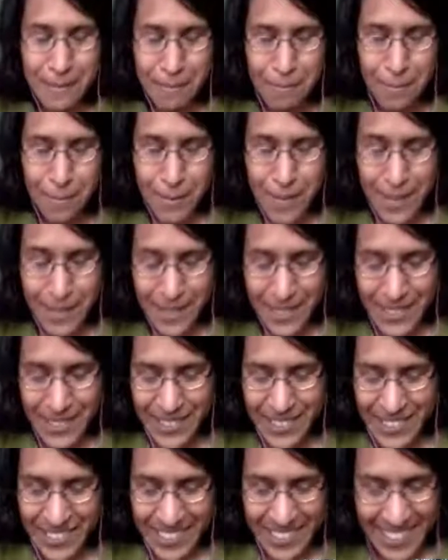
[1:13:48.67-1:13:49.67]
prelogue
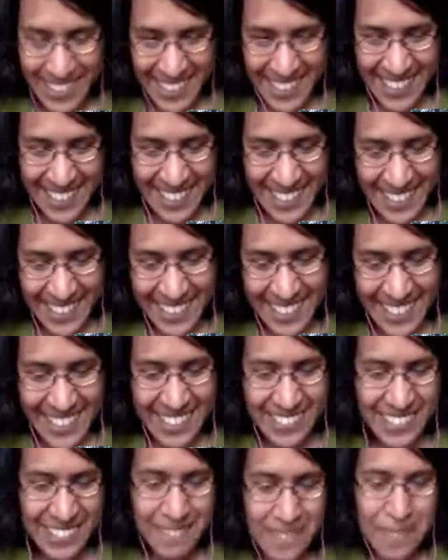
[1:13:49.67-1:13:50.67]
and the
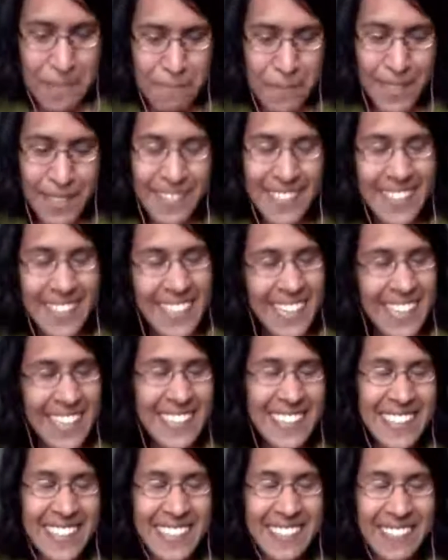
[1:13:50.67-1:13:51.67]
afterword, because they actually
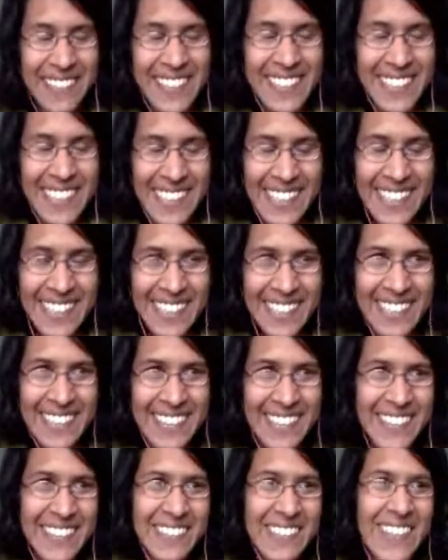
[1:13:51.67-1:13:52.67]
went ahead and
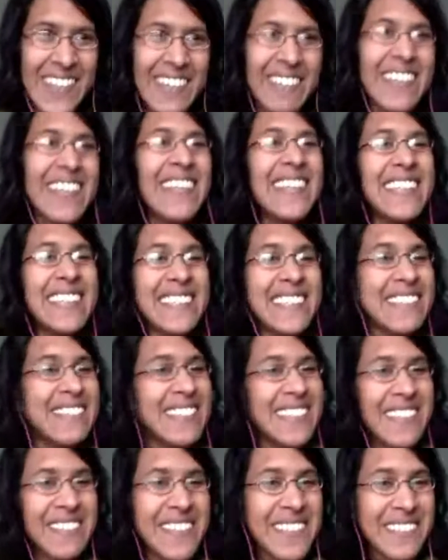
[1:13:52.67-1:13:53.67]
described the connectivity
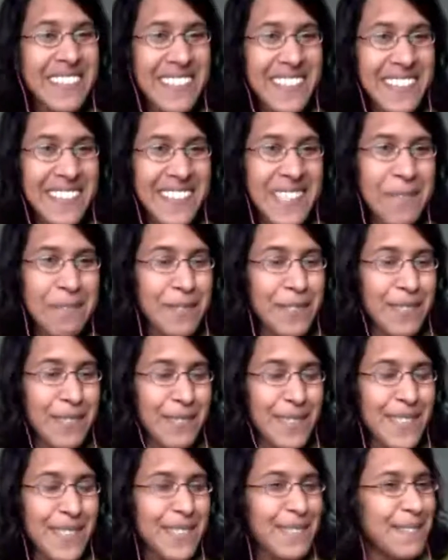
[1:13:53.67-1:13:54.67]
between the chapters, which is
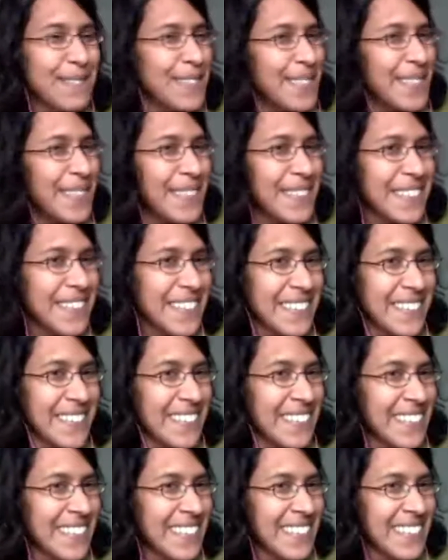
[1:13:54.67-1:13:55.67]
a really good
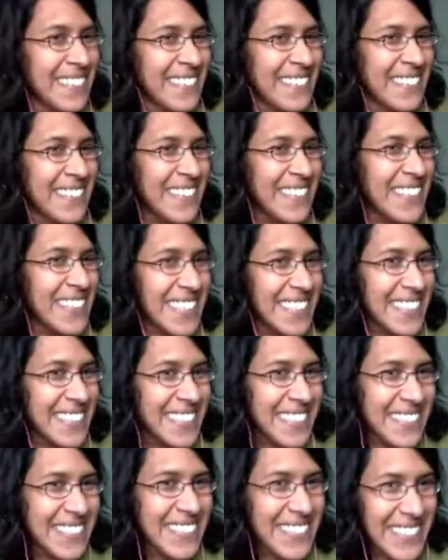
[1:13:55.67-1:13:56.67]

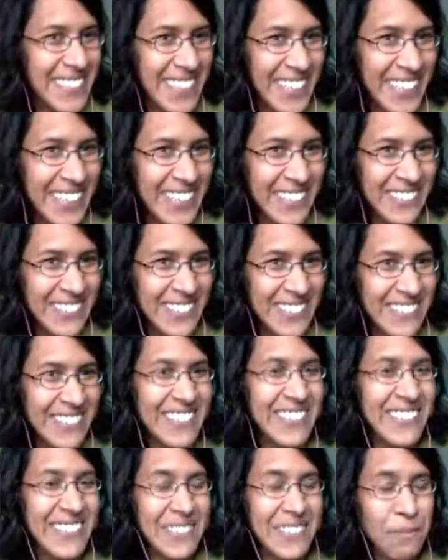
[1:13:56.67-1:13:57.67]
orienting tool to have,
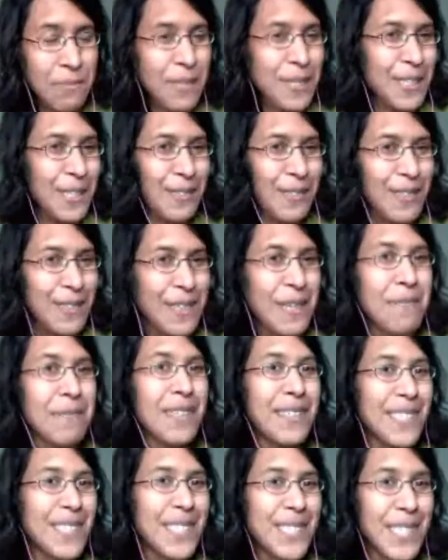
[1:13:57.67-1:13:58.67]
especially if you're thinking
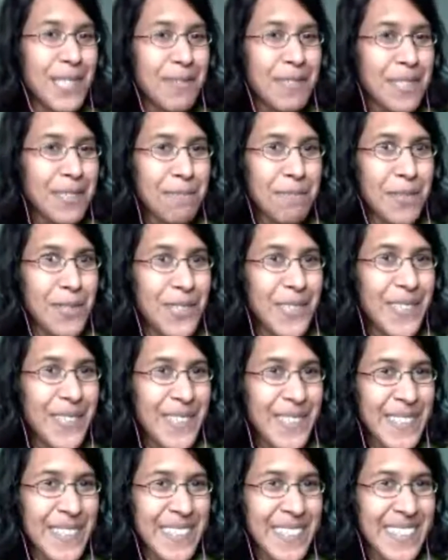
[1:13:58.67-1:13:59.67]
about teaching with the book.
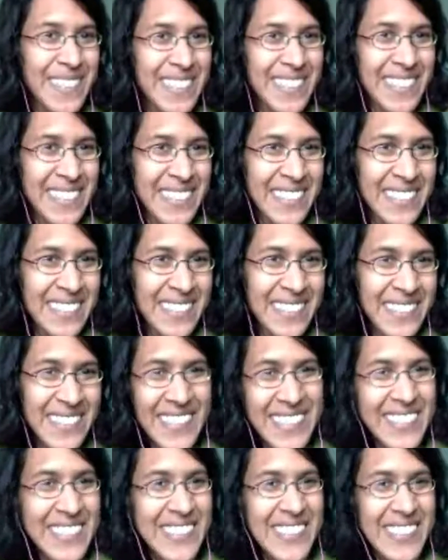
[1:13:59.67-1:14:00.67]

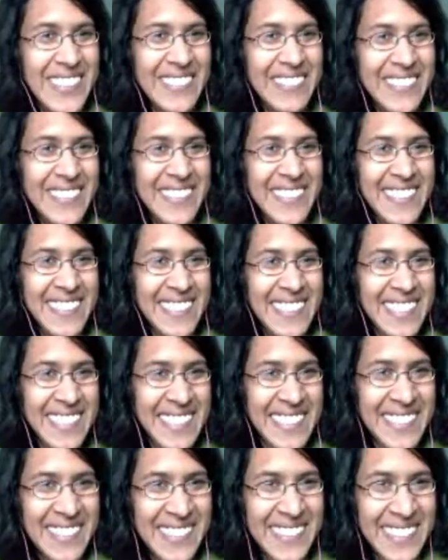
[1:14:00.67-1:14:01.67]
So that's all I have to
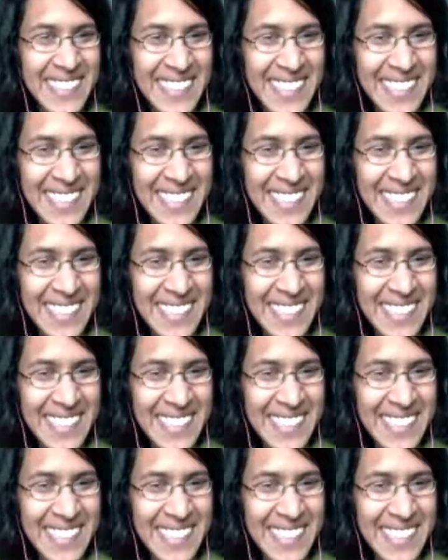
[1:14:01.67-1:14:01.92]
say.